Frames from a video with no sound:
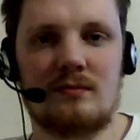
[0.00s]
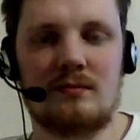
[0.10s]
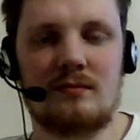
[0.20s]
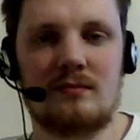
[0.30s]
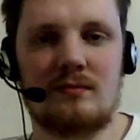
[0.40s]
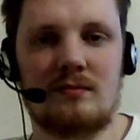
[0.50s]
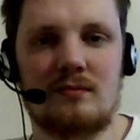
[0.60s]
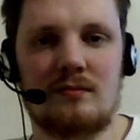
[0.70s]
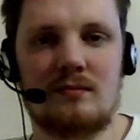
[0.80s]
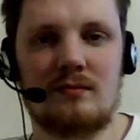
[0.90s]

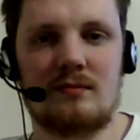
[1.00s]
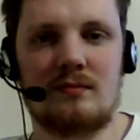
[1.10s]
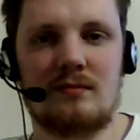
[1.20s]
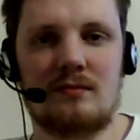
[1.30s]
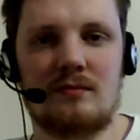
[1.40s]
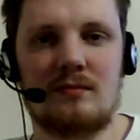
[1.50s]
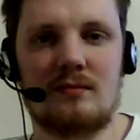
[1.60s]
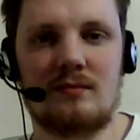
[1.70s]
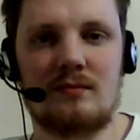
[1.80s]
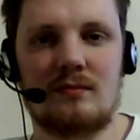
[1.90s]

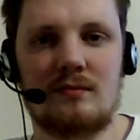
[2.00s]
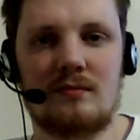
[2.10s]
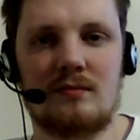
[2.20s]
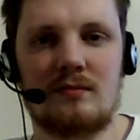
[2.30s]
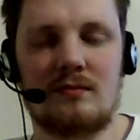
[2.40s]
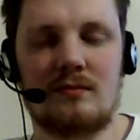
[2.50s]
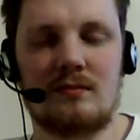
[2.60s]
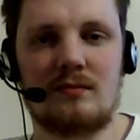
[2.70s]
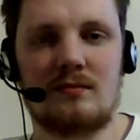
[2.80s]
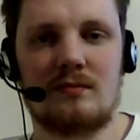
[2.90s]

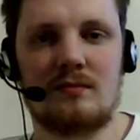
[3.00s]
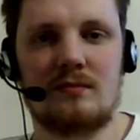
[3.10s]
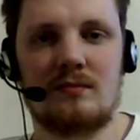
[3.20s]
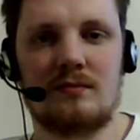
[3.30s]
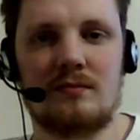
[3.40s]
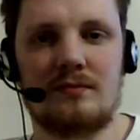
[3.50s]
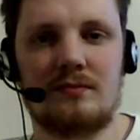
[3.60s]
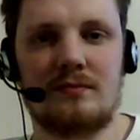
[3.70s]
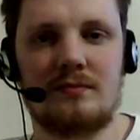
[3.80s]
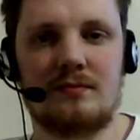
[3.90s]

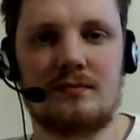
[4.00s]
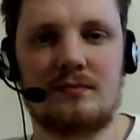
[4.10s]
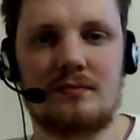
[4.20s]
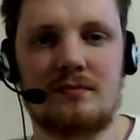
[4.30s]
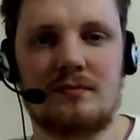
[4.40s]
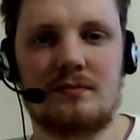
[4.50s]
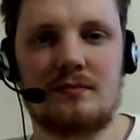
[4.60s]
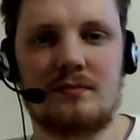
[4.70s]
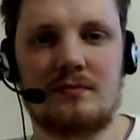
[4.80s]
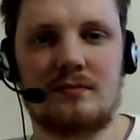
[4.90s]

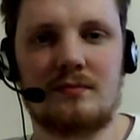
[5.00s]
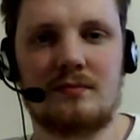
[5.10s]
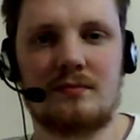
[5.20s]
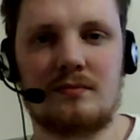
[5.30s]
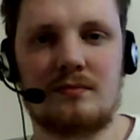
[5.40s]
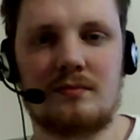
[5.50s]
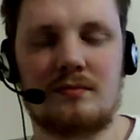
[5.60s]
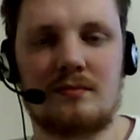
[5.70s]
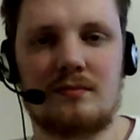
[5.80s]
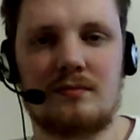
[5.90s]

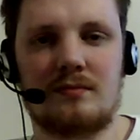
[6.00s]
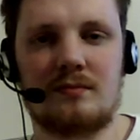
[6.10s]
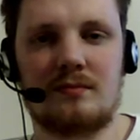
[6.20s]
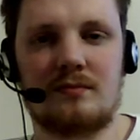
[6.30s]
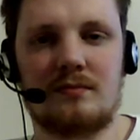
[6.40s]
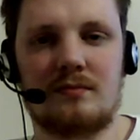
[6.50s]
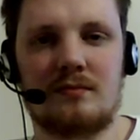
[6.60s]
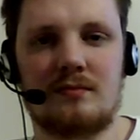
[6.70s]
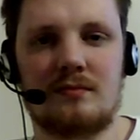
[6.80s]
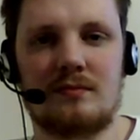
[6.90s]

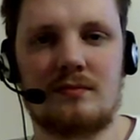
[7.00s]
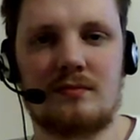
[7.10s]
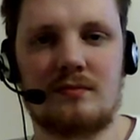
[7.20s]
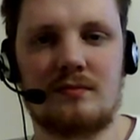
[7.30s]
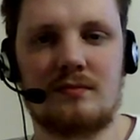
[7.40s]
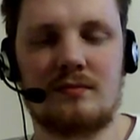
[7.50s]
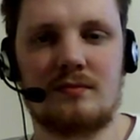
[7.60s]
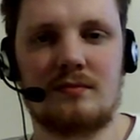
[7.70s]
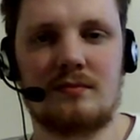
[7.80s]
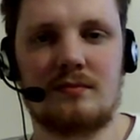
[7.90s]
[no speech]